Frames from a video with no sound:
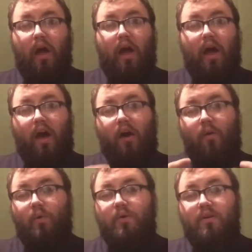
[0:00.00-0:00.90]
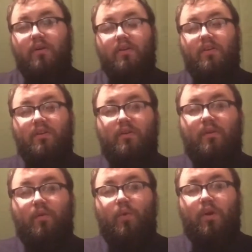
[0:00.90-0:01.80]
or, you
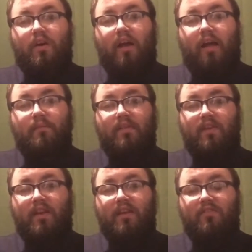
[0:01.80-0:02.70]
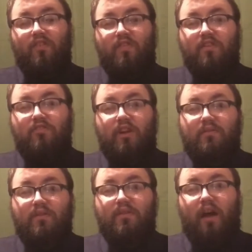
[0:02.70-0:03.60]
know, who are commenting just in
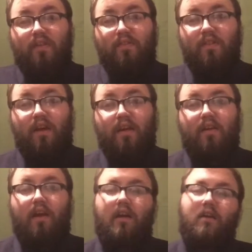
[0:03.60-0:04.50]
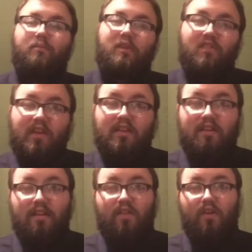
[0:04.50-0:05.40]
general on
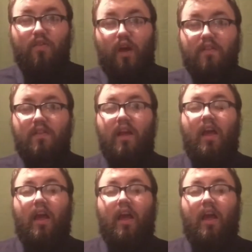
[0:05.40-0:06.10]
particularly their thoughts,